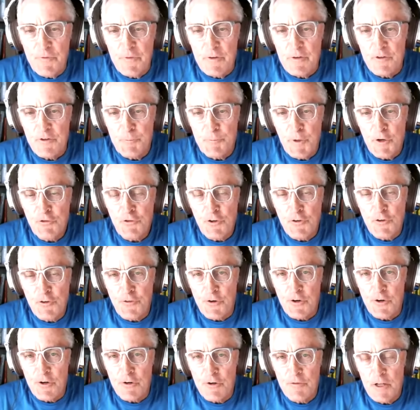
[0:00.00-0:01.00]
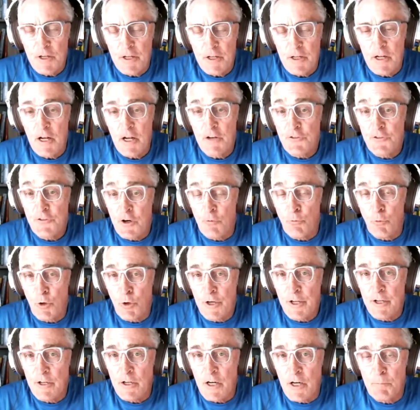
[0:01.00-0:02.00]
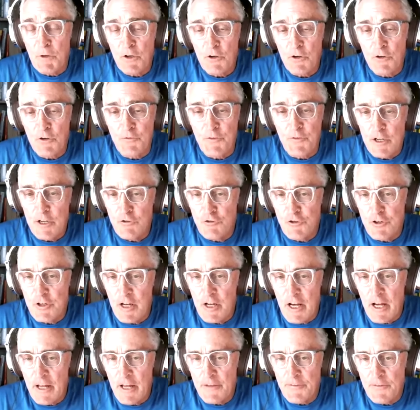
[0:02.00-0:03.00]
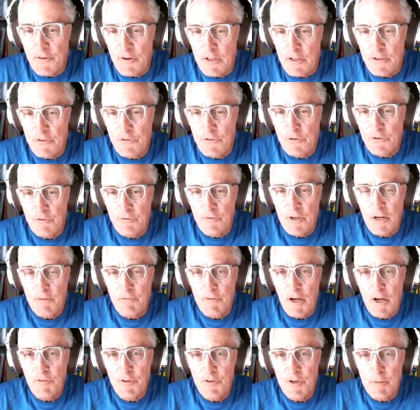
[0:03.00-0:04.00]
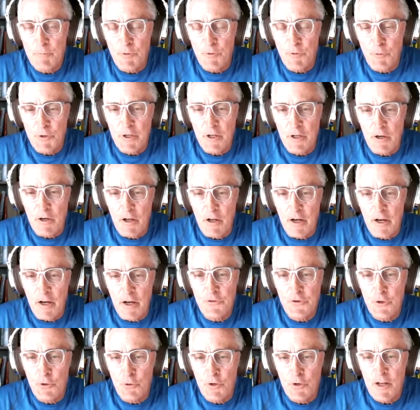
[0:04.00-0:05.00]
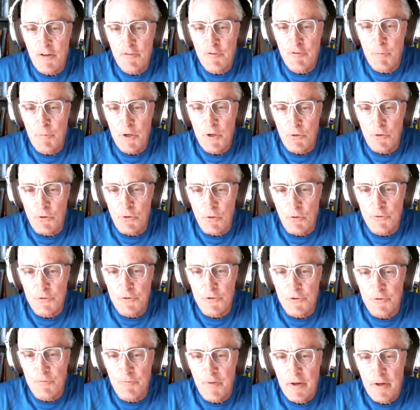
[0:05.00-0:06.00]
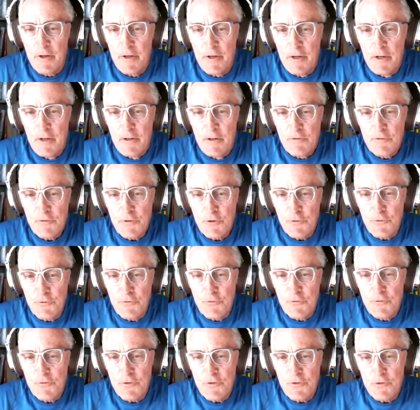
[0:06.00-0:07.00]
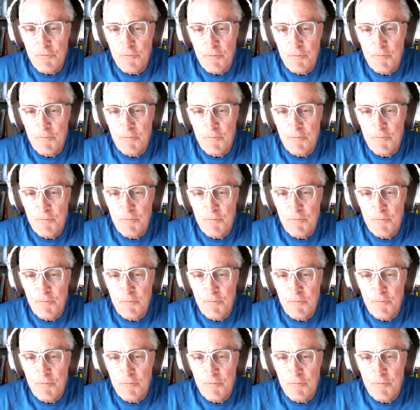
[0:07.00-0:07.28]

especially for and i started working on it because of aging athletes i've come to realize you don't have to be old to to to